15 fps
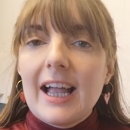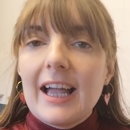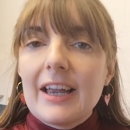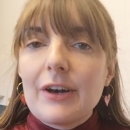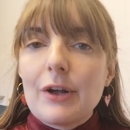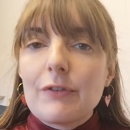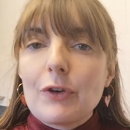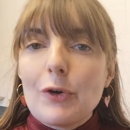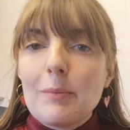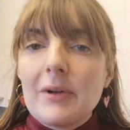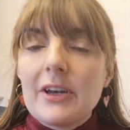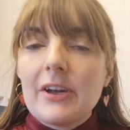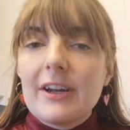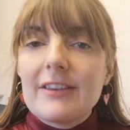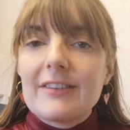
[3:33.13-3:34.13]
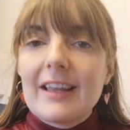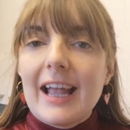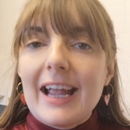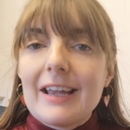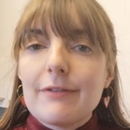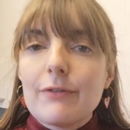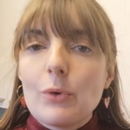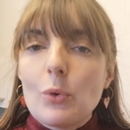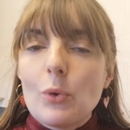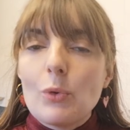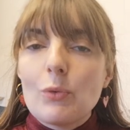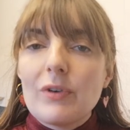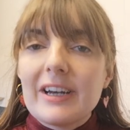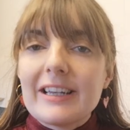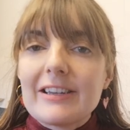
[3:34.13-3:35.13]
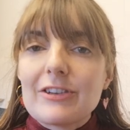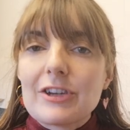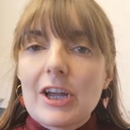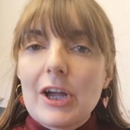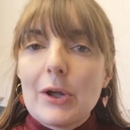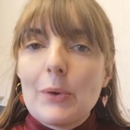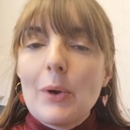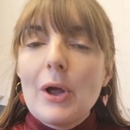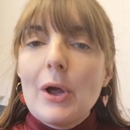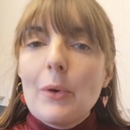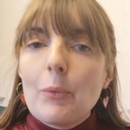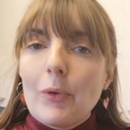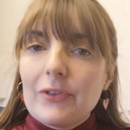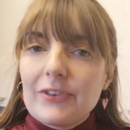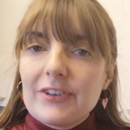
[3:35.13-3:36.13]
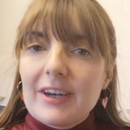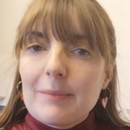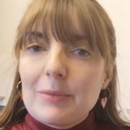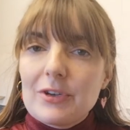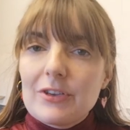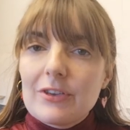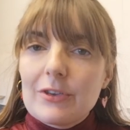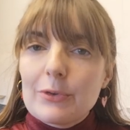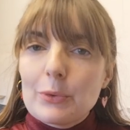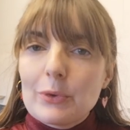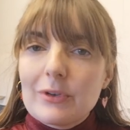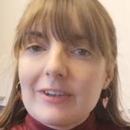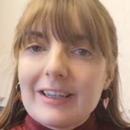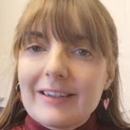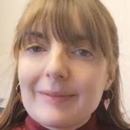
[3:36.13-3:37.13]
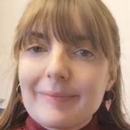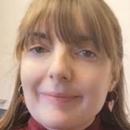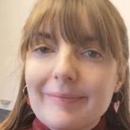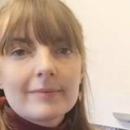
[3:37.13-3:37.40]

and I've got my nice A four ready to go once the temperatures are sorted.